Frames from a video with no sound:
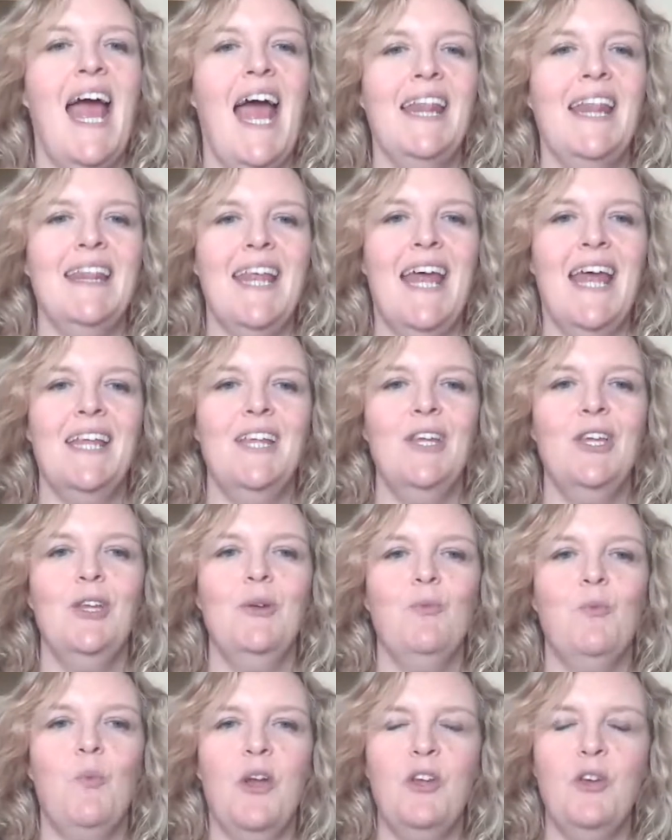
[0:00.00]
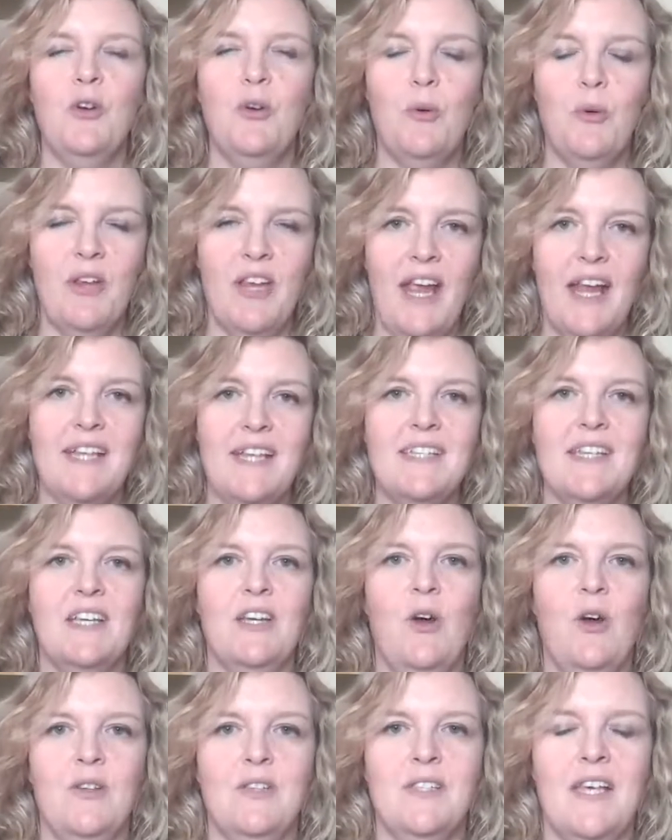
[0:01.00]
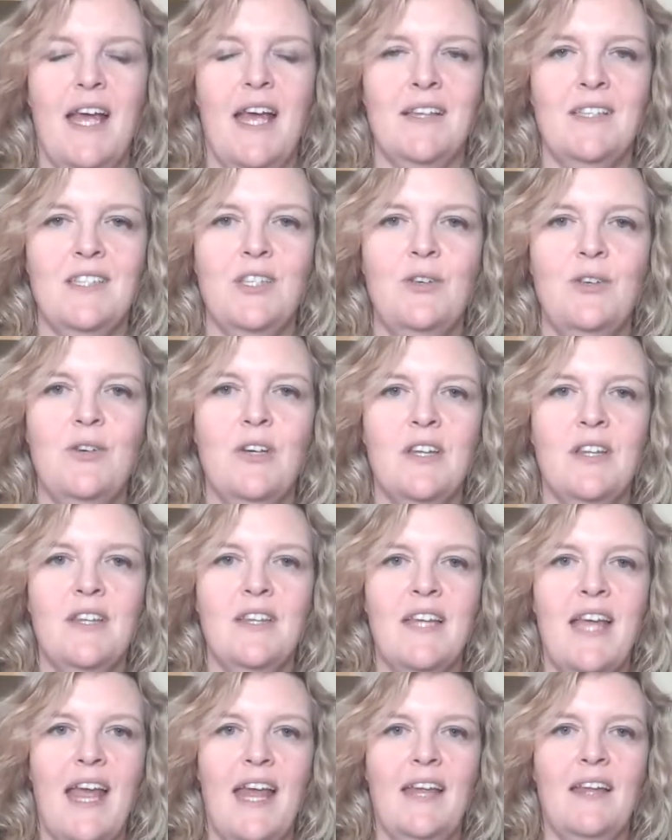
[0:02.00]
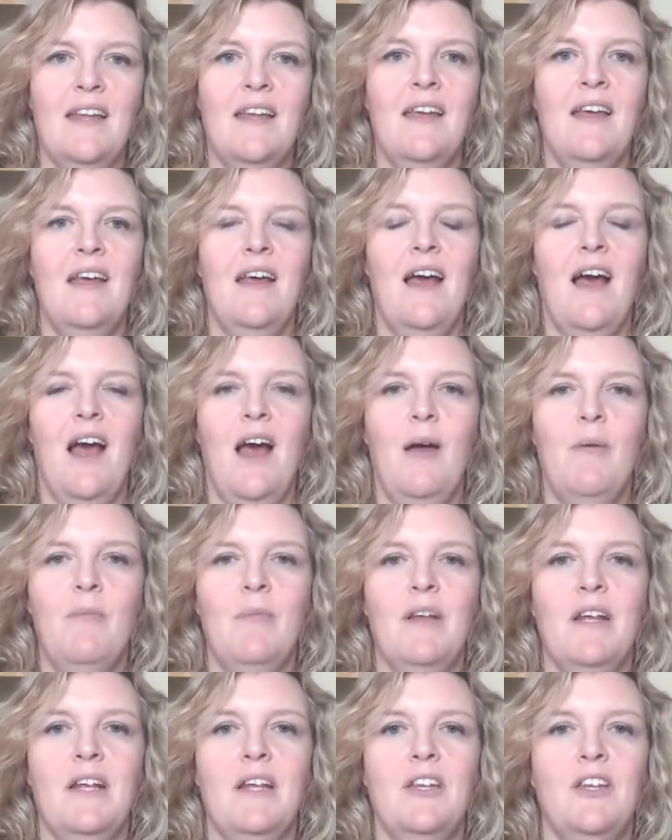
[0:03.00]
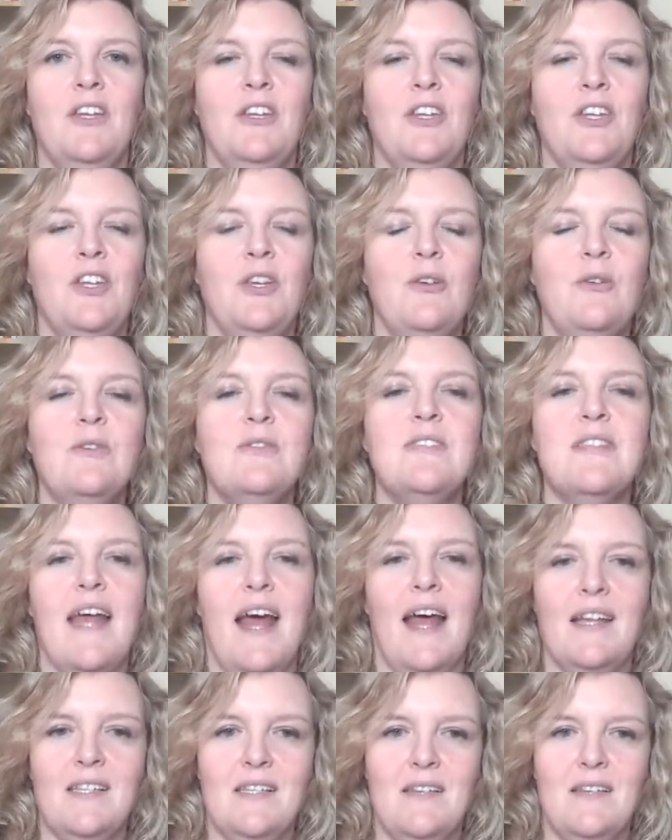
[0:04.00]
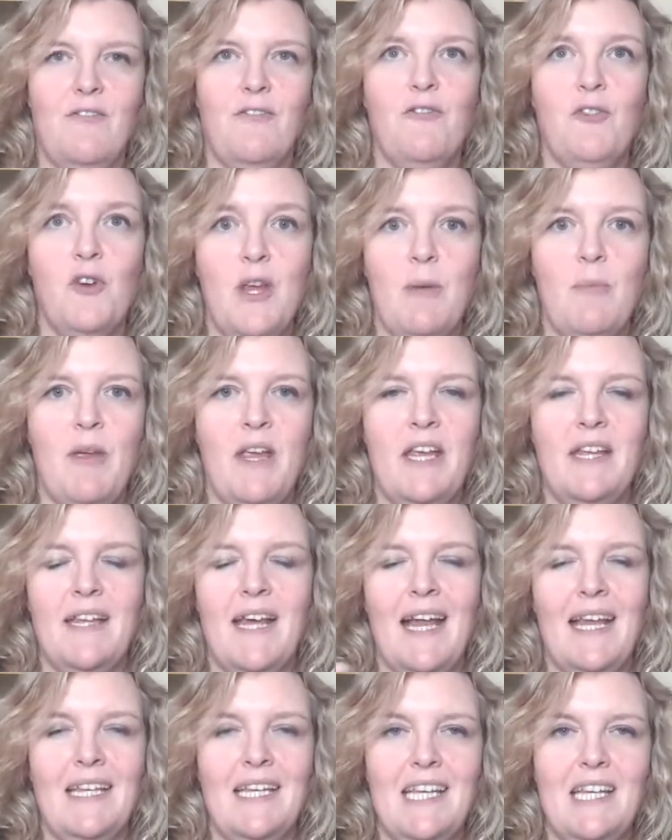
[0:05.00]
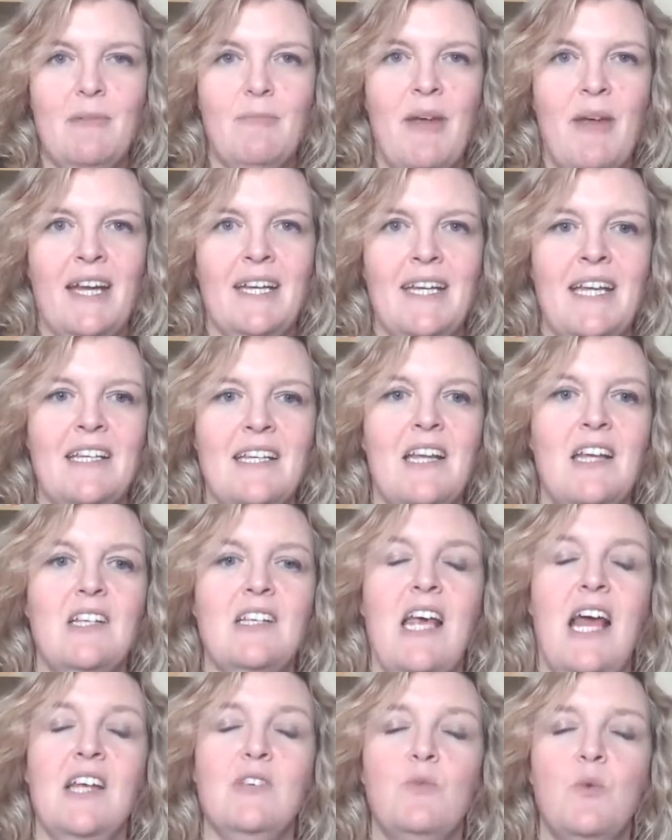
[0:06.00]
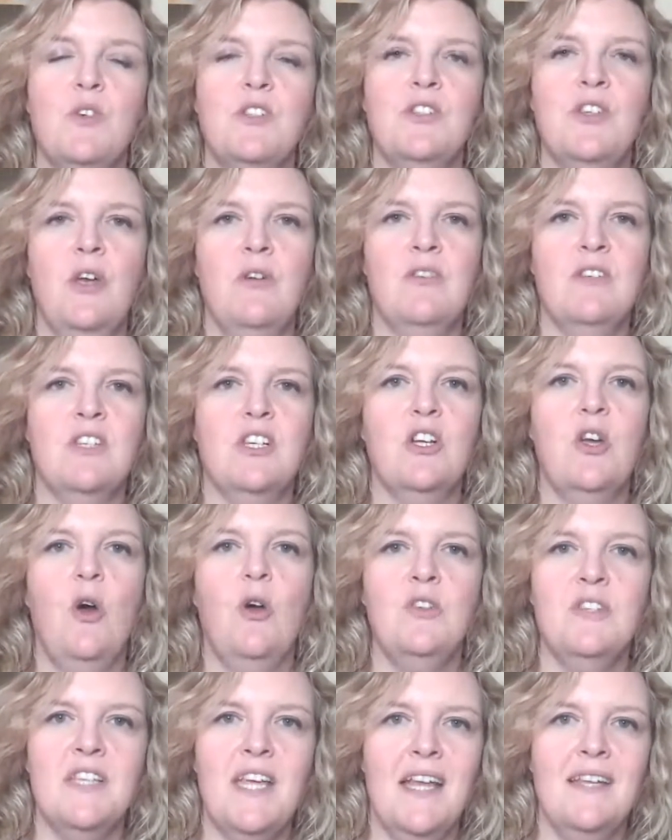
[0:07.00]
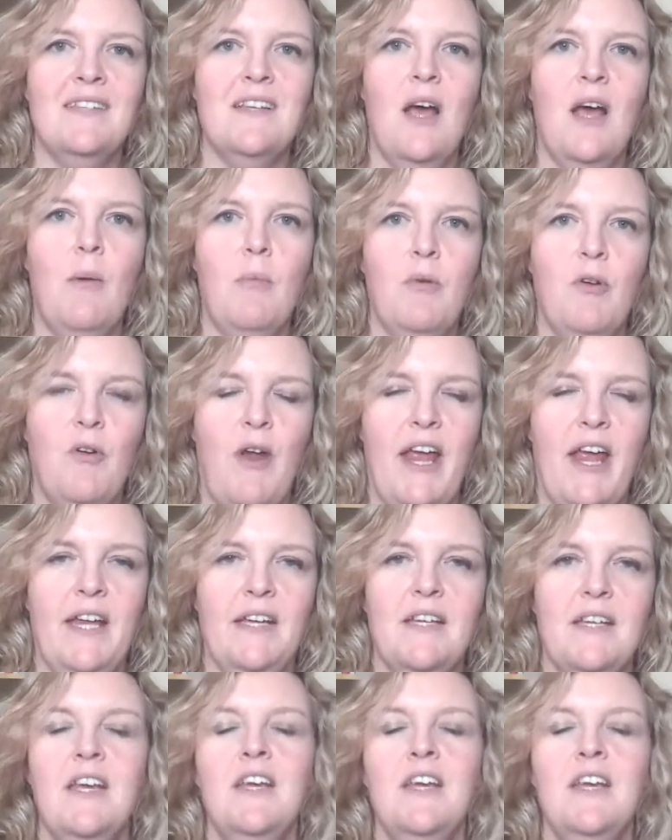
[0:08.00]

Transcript: And then when you're creating content, you can then use that freebie, that lead magnet, as what's known as a content upgrade.